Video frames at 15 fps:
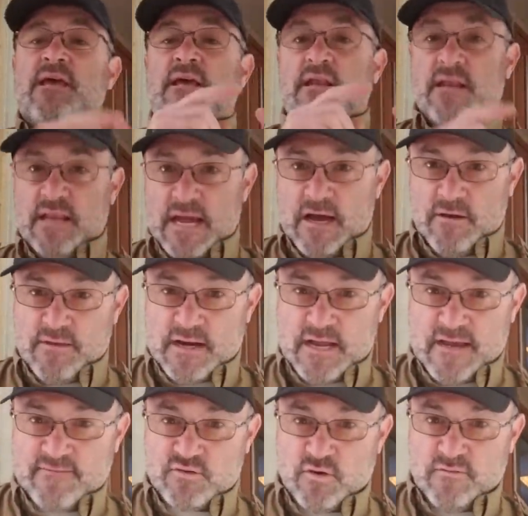Now that I
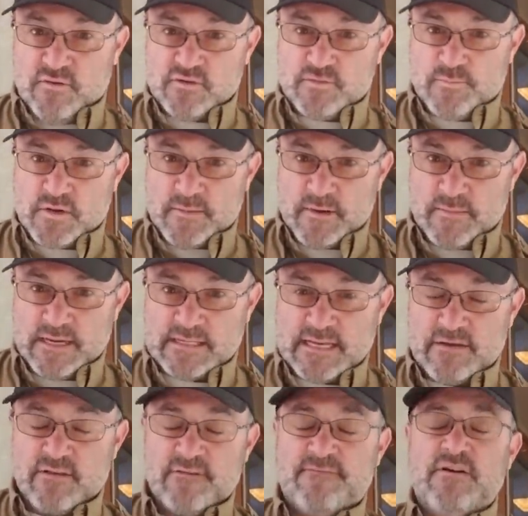have 12 volts coming back
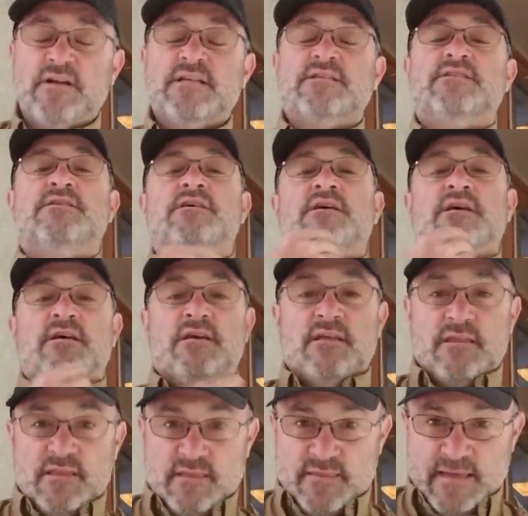down to the furnace,
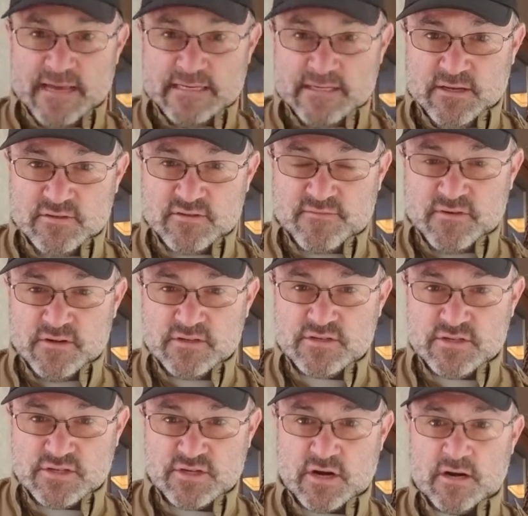that tells the furnace
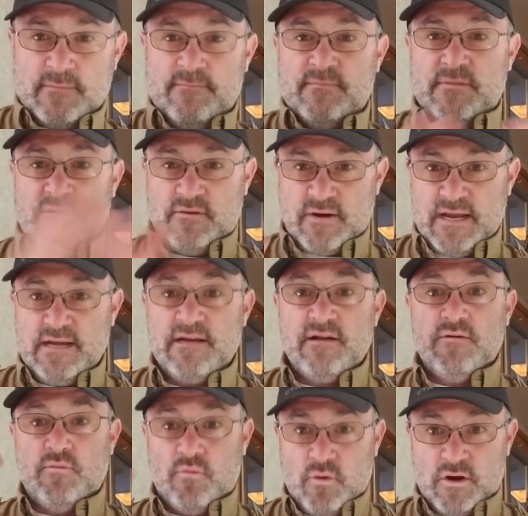to start. Great,
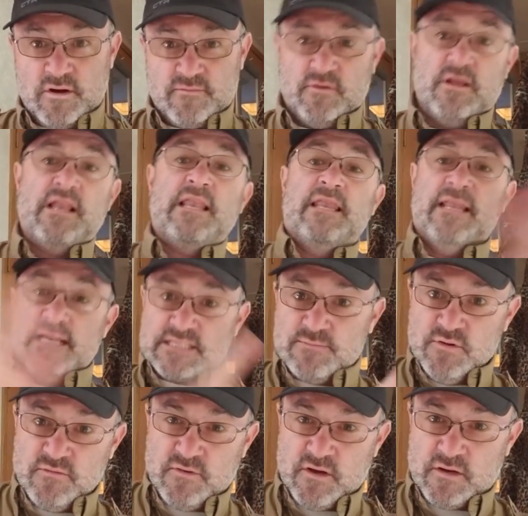wonderful. Let's
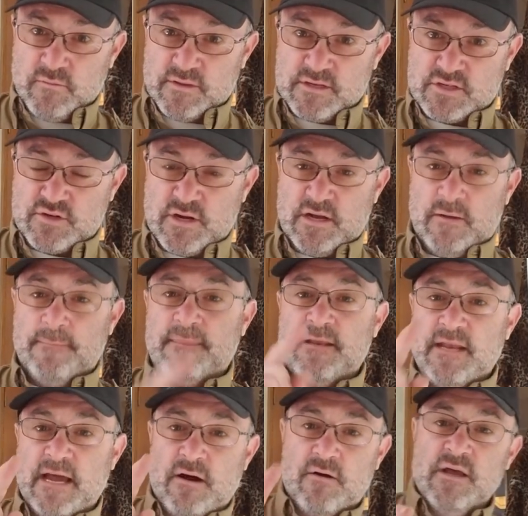move on with the trail.
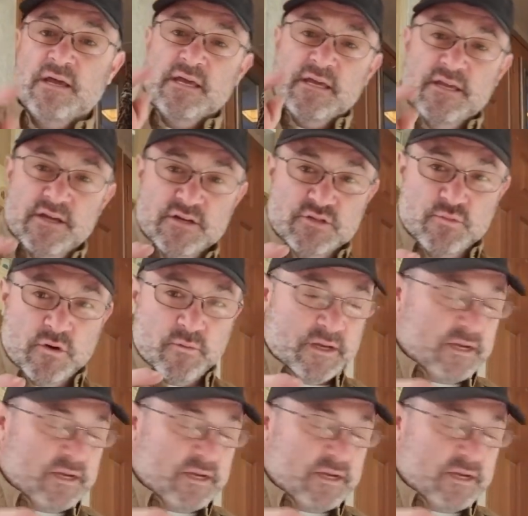Now, here's what we